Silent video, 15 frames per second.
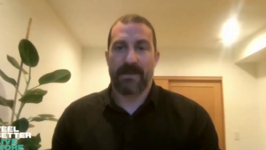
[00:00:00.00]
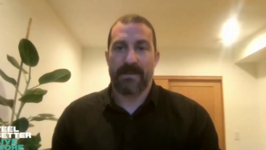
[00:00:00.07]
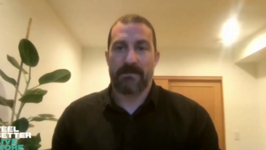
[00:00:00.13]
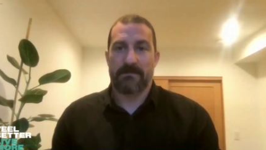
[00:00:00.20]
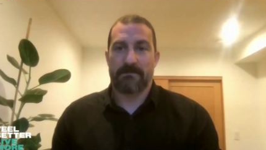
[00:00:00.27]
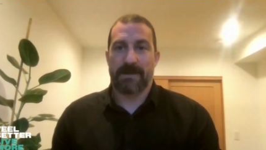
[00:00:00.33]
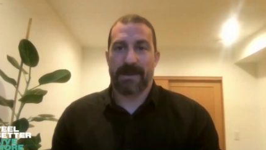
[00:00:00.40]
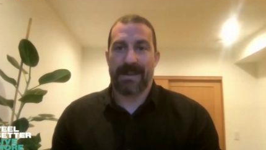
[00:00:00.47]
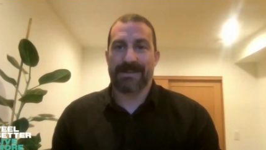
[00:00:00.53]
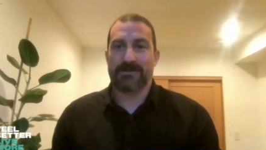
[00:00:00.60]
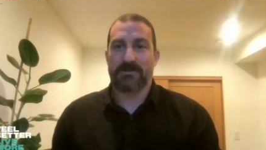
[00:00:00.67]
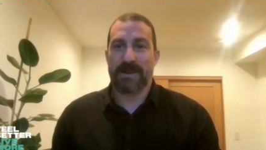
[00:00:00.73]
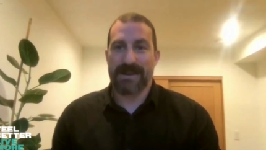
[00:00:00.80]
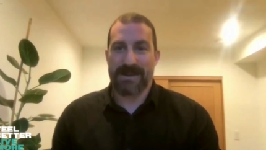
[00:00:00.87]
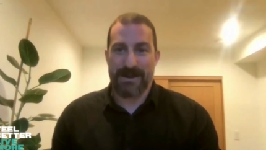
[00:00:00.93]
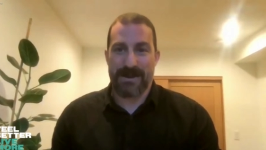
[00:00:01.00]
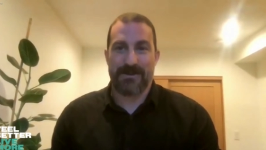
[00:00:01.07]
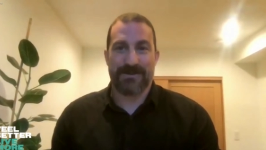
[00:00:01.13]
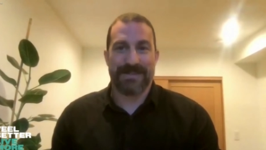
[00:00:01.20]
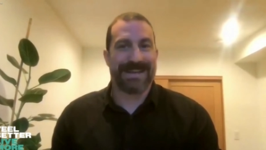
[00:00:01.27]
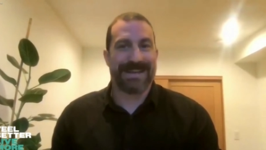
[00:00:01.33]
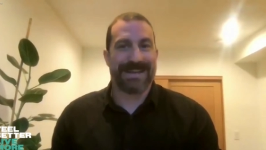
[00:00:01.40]
But as we know,
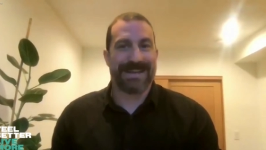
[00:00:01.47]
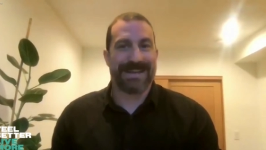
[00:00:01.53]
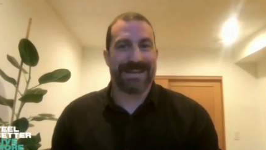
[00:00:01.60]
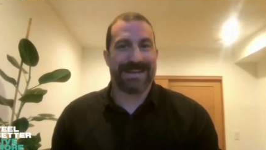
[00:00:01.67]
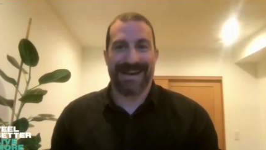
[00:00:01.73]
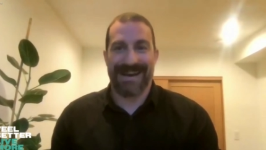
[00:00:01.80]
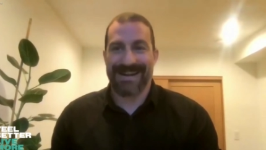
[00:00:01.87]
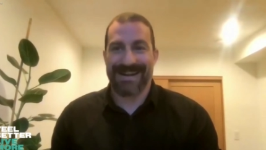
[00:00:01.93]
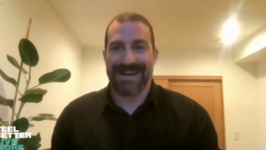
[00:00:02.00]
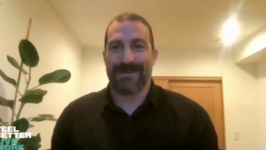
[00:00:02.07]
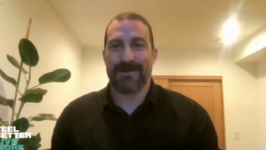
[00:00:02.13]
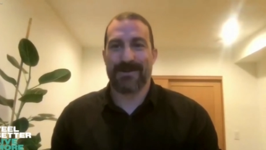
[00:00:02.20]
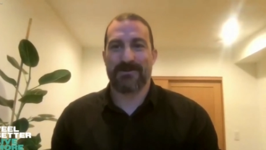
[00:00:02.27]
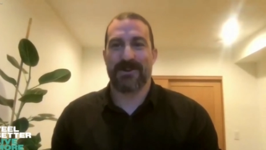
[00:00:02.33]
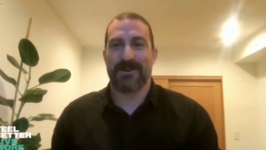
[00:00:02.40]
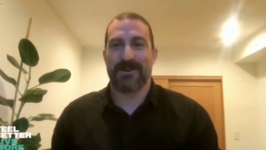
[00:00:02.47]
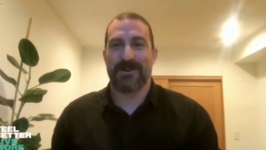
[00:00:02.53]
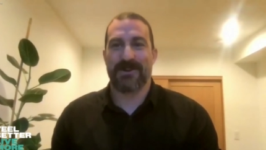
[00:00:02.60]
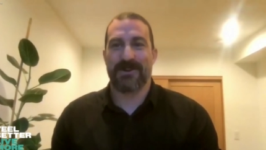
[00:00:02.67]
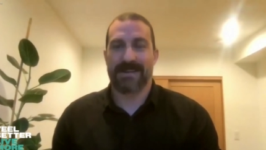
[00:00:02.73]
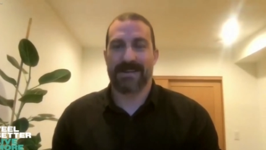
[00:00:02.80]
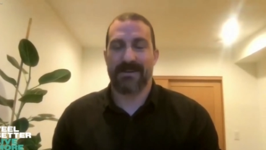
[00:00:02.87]
that is not how it
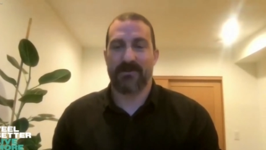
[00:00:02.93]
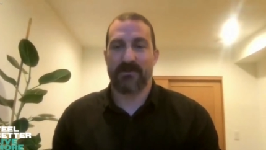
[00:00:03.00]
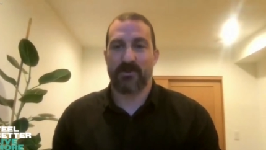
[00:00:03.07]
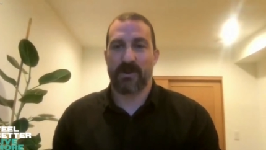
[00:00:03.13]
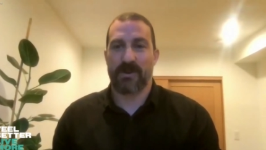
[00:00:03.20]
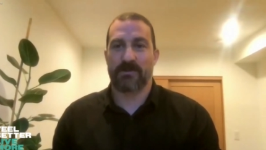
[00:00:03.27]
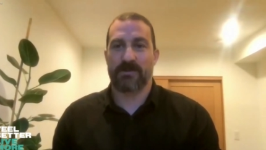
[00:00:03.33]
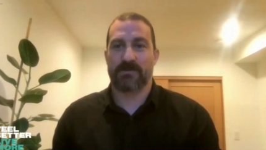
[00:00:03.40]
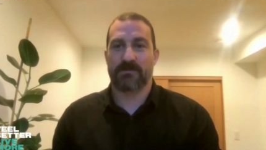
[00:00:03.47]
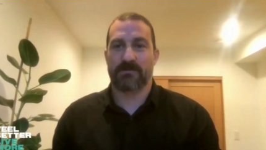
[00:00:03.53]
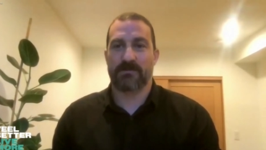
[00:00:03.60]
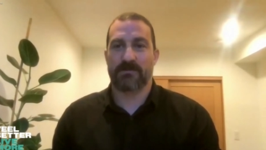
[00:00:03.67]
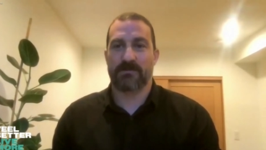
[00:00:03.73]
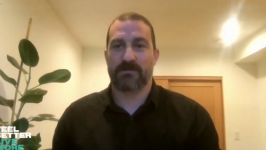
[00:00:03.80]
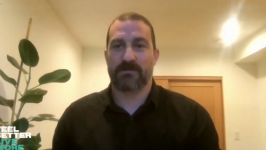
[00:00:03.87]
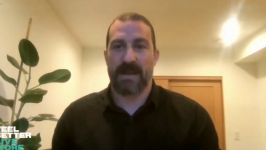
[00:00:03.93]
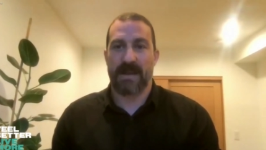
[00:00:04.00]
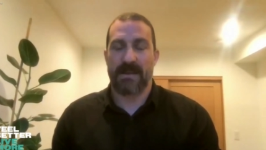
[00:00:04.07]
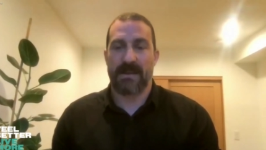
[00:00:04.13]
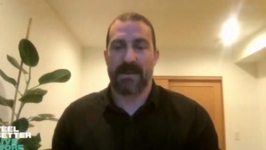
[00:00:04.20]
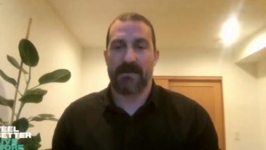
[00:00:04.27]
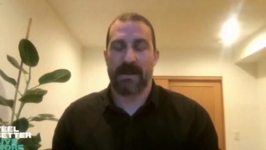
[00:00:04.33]
works. Freud was probably right
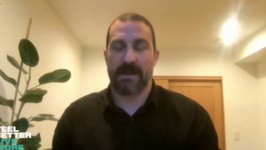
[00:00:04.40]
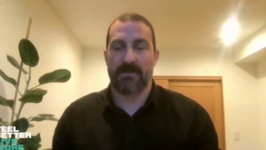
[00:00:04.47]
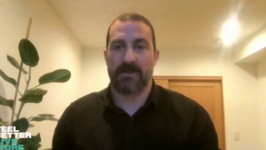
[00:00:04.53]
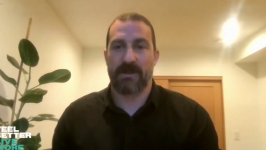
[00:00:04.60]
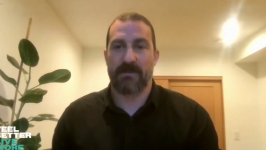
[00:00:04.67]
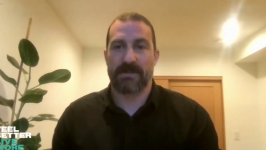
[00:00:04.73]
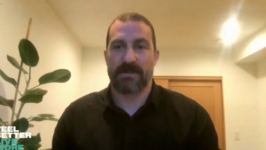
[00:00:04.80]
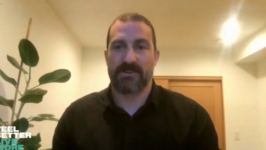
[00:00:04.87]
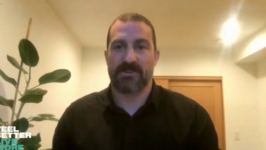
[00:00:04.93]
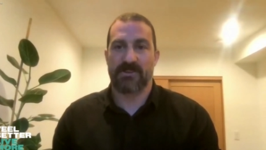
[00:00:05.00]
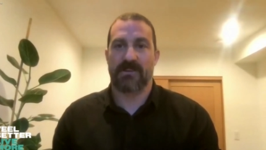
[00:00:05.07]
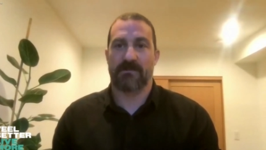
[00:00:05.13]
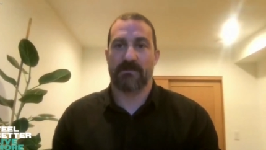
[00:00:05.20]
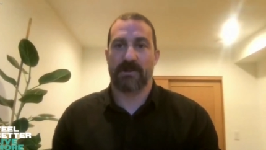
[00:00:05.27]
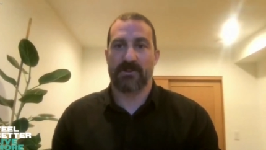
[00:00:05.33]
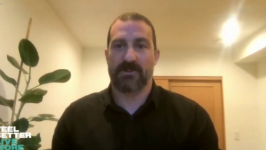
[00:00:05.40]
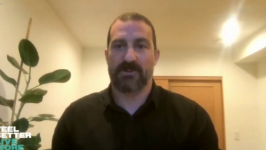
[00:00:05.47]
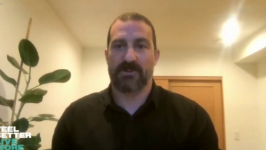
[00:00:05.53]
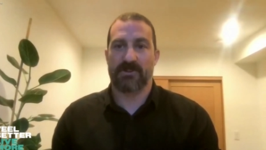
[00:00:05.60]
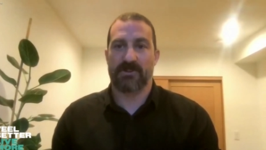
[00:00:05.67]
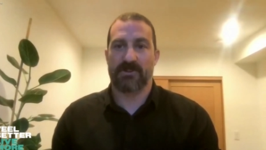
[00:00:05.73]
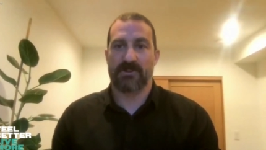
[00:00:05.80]
about the repetition
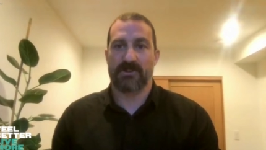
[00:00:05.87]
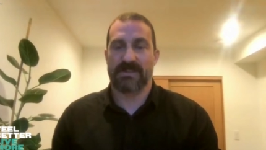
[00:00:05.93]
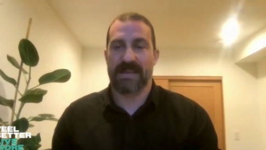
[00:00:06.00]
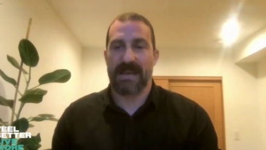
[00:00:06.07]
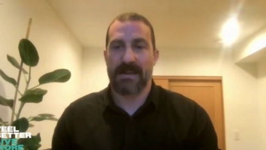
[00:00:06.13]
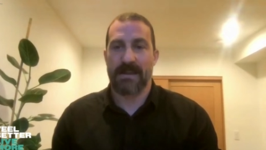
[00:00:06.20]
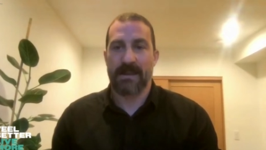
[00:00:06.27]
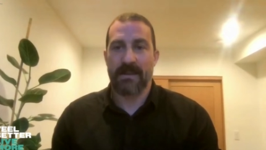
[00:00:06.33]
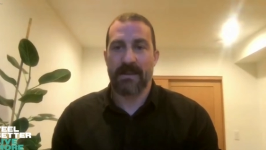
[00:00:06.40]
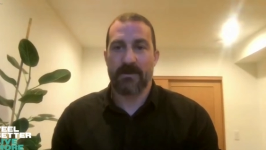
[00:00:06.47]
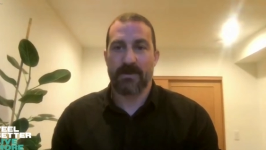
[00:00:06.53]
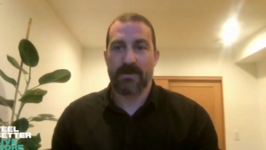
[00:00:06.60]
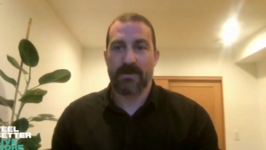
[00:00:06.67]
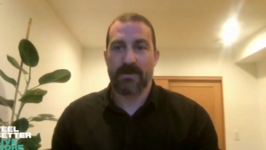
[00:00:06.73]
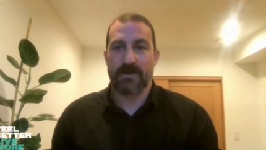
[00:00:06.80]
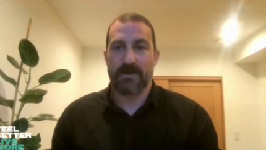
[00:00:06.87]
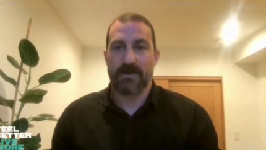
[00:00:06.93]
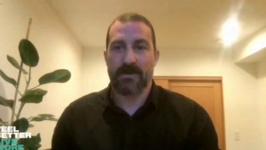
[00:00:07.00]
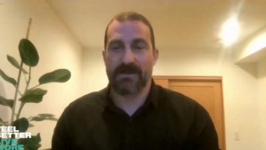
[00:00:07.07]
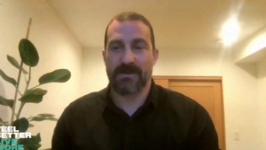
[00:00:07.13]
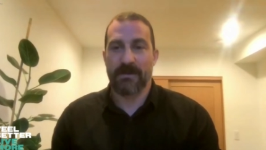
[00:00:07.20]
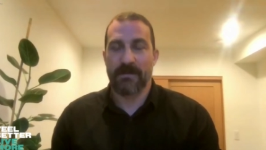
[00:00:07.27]
compulsion, which is that we tend
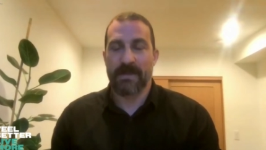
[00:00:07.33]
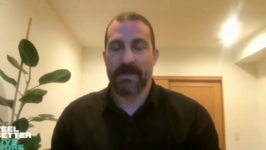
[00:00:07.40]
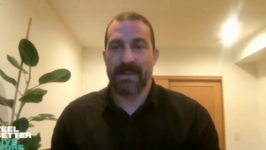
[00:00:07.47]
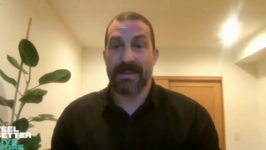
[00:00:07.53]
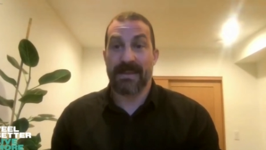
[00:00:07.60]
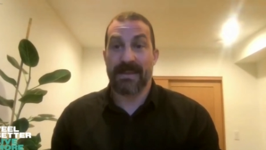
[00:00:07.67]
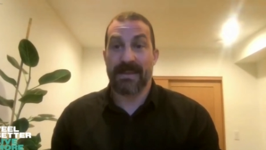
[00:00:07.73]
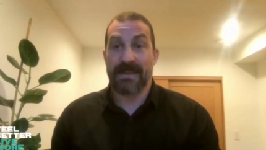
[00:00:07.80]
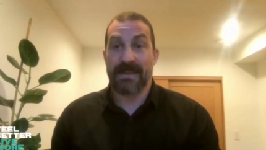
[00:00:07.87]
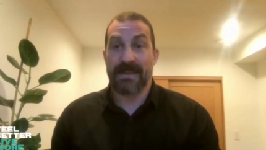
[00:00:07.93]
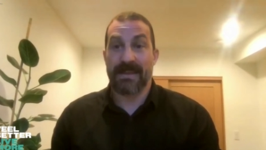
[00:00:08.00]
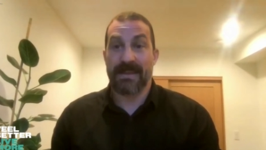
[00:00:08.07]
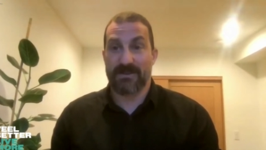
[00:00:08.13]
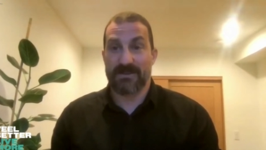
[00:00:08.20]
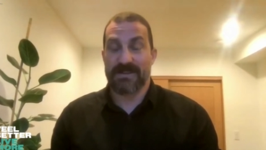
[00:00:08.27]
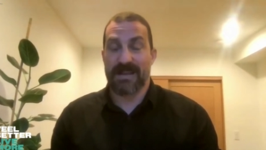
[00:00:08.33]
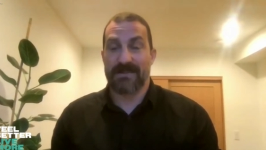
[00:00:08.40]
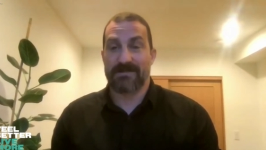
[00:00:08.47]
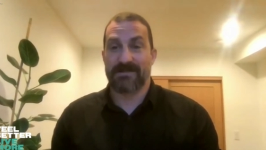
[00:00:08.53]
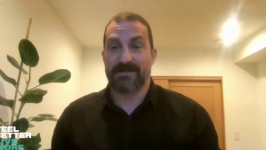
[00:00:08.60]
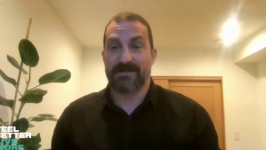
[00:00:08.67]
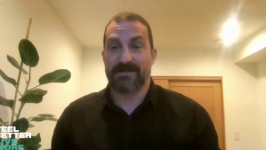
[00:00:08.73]
to engage in those types
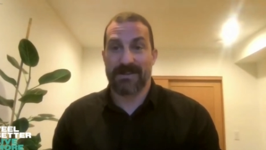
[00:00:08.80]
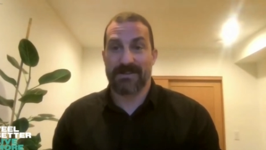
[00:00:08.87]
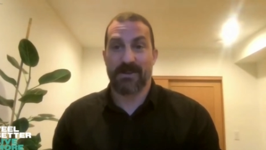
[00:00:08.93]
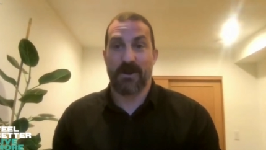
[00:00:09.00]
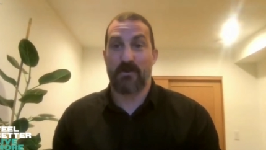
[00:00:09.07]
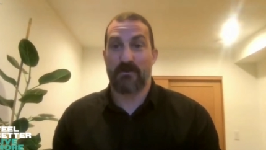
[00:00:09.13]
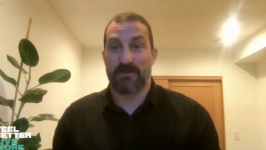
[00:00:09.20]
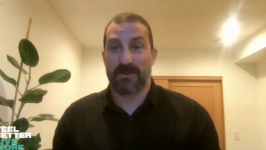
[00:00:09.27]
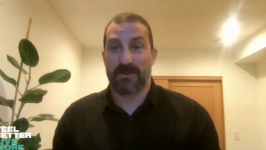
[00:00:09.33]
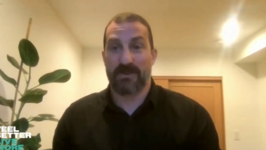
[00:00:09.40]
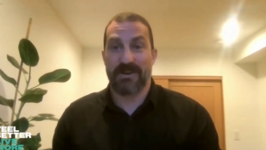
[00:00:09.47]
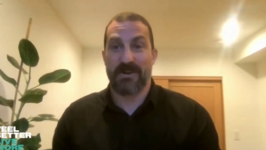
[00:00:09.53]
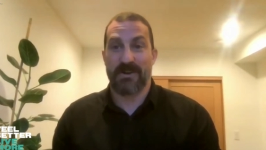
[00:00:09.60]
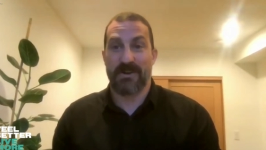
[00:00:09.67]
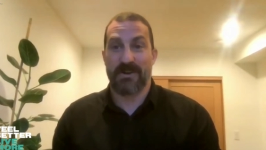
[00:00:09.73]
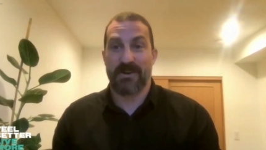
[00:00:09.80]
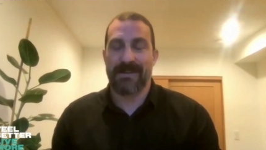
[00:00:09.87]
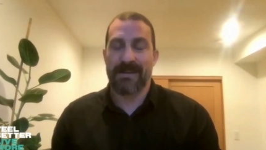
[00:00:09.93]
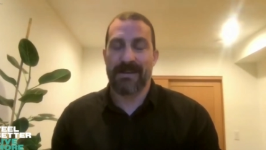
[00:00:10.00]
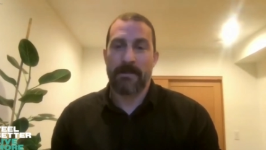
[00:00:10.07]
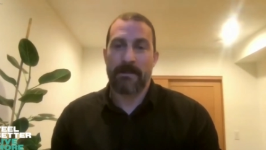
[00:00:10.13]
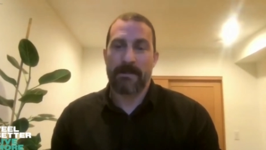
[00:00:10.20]
of dynamics over and over
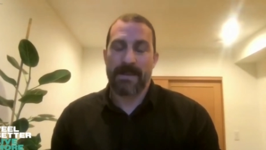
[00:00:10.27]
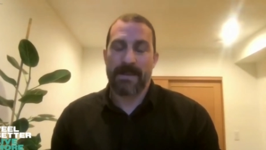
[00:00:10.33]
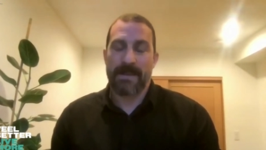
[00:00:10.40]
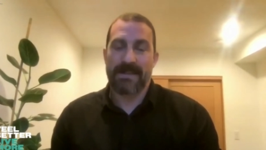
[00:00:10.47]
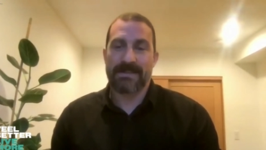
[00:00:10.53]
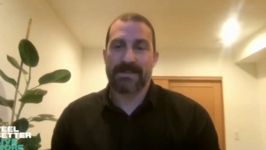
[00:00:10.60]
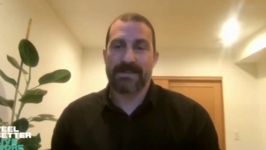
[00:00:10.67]
again. His